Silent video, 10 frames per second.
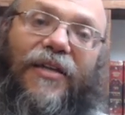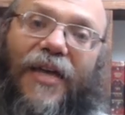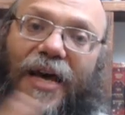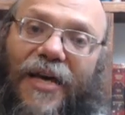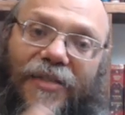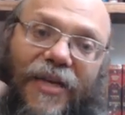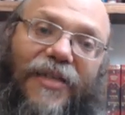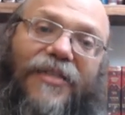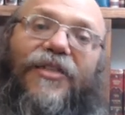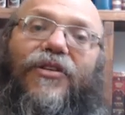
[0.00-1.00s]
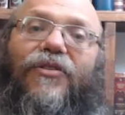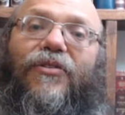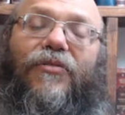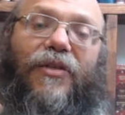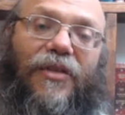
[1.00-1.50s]
has like a
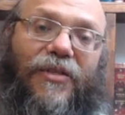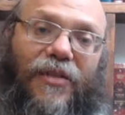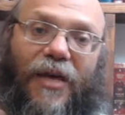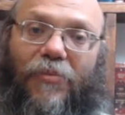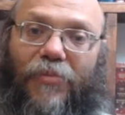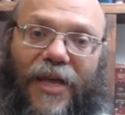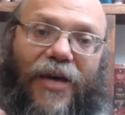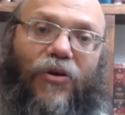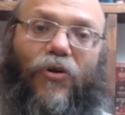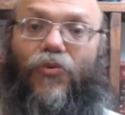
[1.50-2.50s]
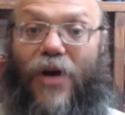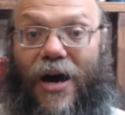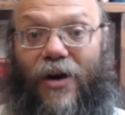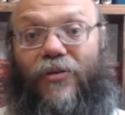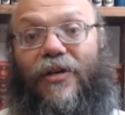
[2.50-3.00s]
circle that is like black or
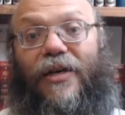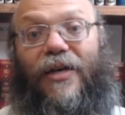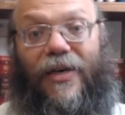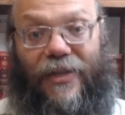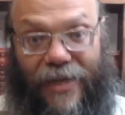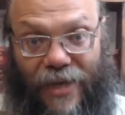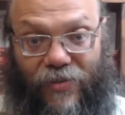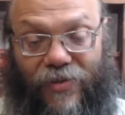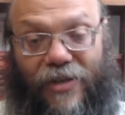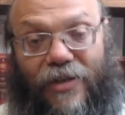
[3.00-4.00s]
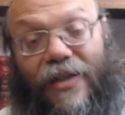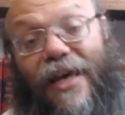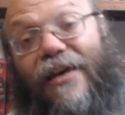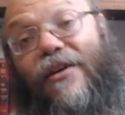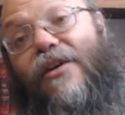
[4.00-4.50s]
brown in the end of the
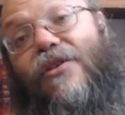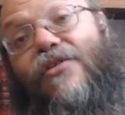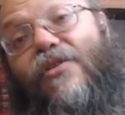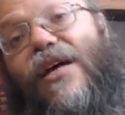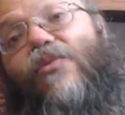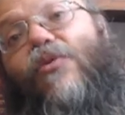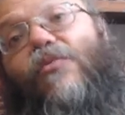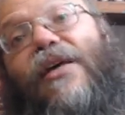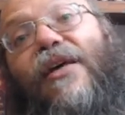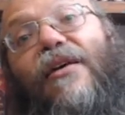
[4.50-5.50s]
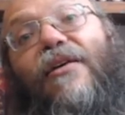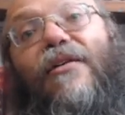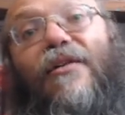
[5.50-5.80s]
leg, so that will be